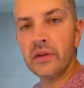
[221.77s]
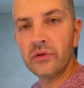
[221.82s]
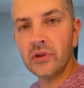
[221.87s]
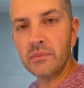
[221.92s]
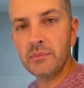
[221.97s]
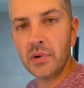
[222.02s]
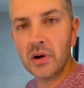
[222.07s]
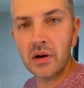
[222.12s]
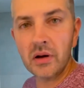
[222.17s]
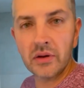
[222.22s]

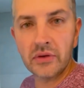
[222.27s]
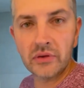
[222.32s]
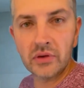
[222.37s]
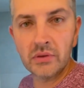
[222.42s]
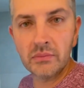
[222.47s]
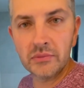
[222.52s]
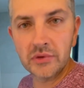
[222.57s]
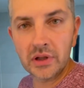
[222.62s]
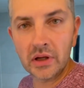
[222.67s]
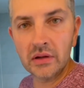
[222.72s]
a
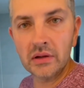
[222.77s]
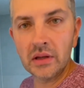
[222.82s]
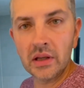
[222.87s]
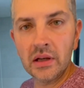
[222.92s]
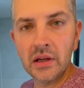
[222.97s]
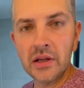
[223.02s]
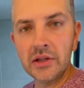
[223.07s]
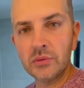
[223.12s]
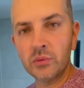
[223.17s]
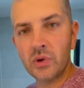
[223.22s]
bathroom done, at
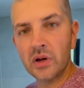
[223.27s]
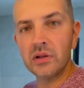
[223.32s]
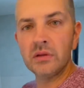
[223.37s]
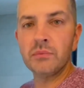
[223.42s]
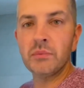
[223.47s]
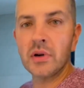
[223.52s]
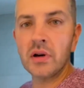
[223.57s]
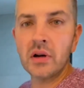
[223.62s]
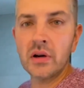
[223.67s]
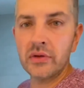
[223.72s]
least one
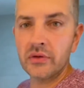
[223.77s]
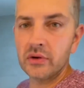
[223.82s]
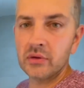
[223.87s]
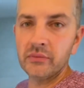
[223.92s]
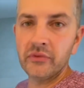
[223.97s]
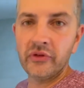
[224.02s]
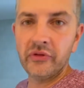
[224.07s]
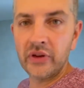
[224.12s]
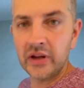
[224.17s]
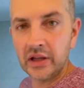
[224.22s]
bathroom
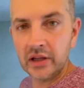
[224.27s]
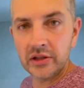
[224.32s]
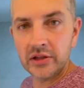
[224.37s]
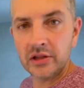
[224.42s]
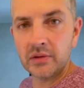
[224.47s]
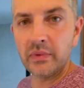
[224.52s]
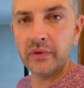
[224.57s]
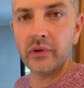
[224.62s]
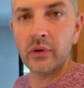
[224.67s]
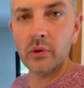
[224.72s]

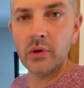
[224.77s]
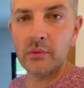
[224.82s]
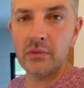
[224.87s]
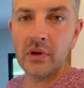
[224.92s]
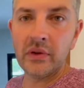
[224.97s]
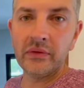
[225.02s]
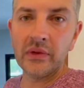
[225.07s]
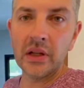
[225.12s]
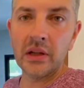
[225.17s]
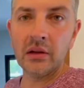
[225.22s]
finished before we
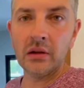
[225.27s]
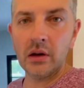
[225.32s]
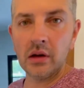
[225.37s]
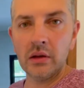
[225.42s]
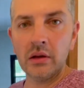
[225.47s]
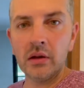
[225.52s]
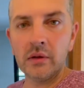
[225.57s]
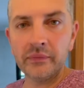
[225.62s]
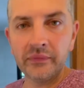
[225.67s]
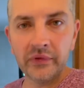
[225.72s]
moved in,
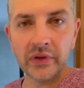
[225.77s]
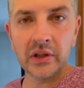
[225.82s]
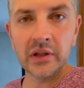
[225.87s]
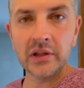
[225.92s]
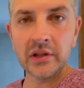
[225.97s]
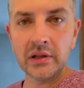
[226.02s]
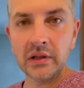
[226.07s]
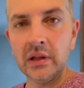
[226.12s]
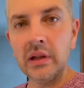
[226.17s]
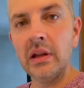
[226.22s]

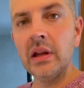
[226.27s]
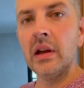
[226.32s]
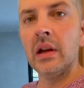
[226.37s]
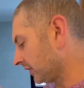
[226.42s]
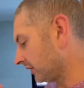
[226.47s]
obviously.